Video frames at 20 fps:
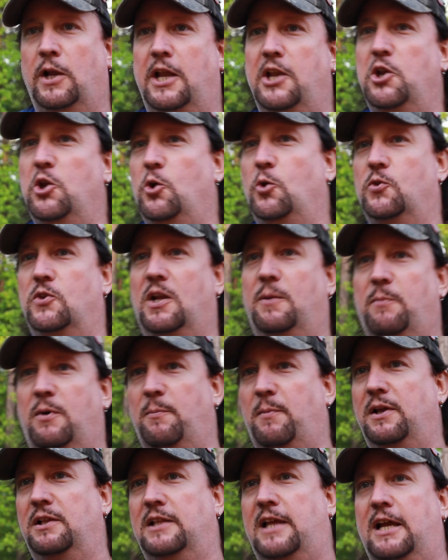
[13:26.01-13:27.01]
know that I'm
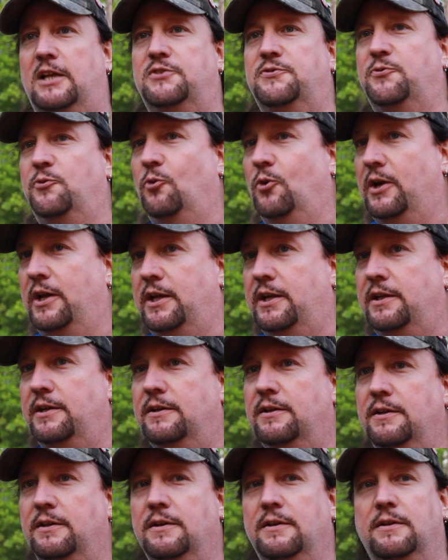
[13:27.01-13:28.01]
on my last foray
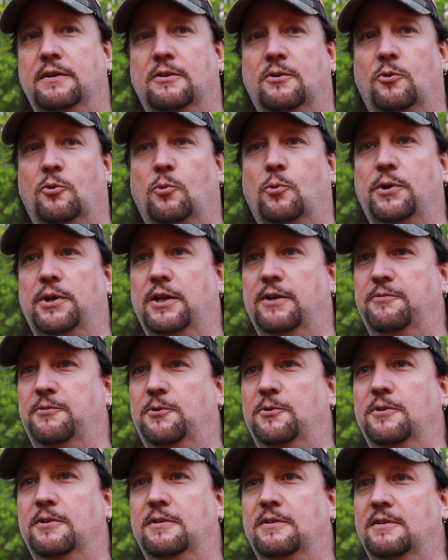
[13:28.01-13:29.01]
or
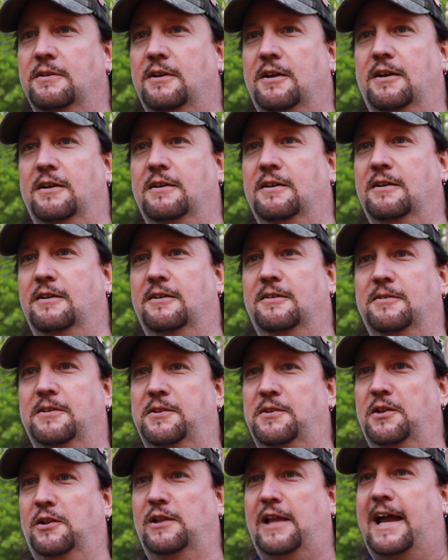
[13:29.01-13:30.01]
whatever,
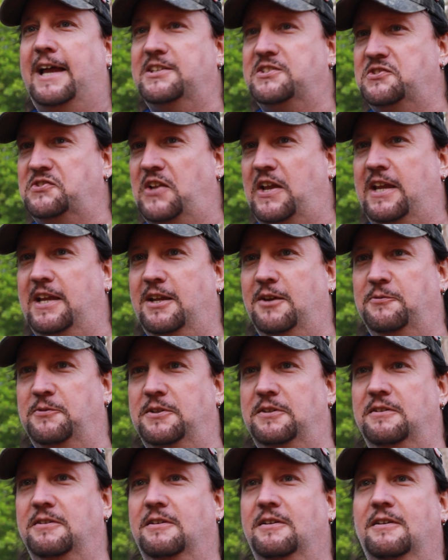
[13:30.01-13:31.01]
in the last day of
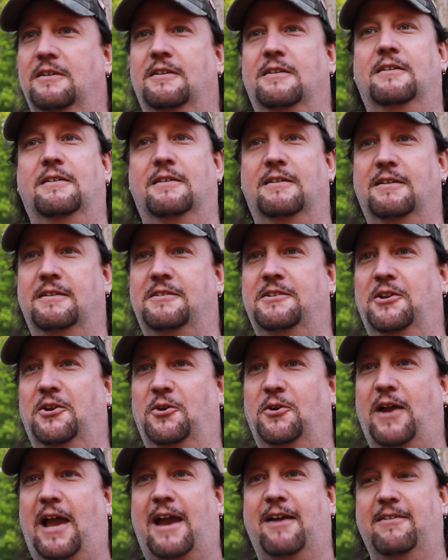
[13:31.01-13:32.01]
it,
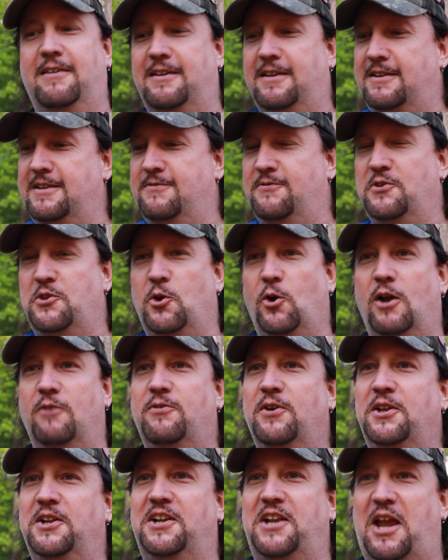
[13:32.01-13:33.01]
even though
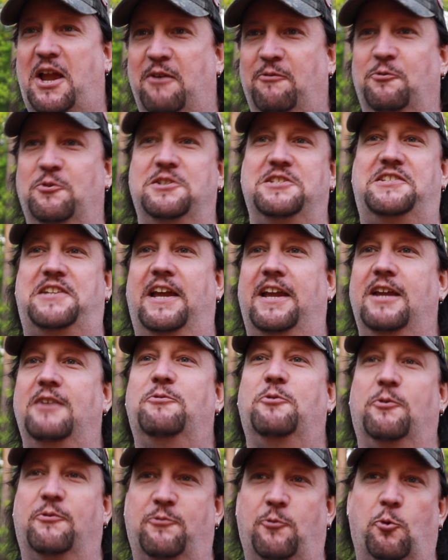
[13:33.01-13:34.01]
I've hunted every day
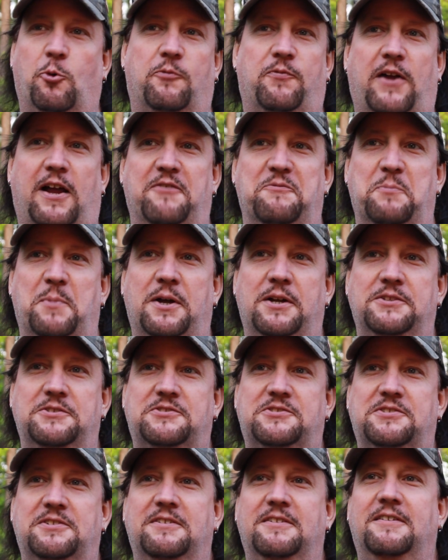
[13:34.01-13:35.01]
for 4 or 5
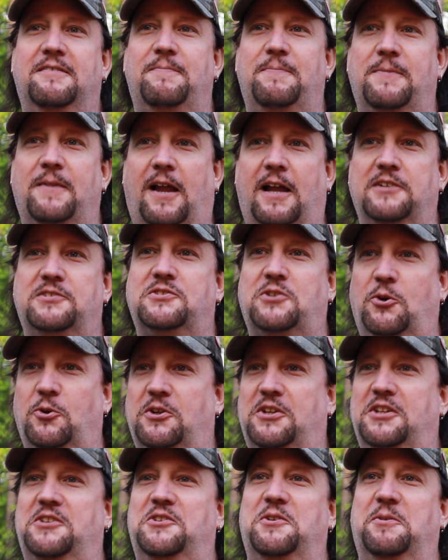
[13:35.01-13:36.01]
months, I
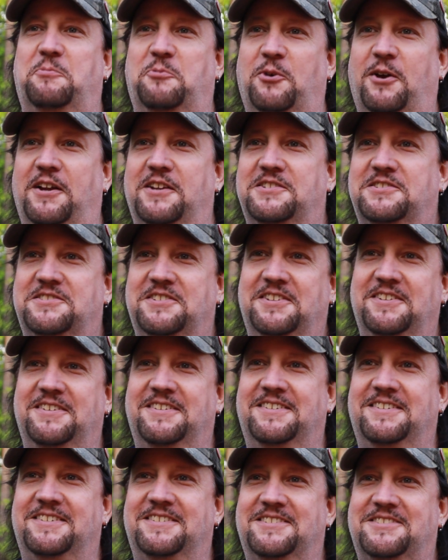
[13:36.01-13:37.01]
start getting depressed.
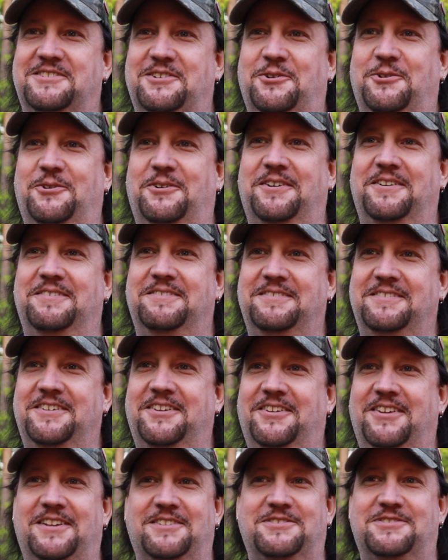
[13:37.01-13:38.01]
So
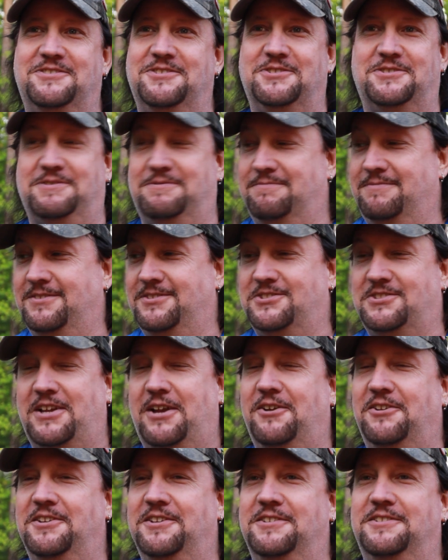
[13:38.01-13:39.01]
that's just
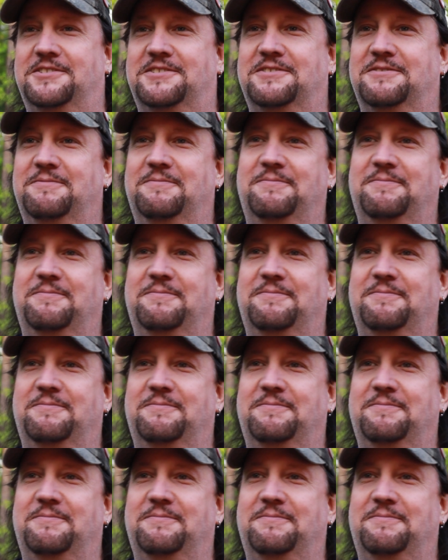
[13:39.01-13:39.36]
how it is.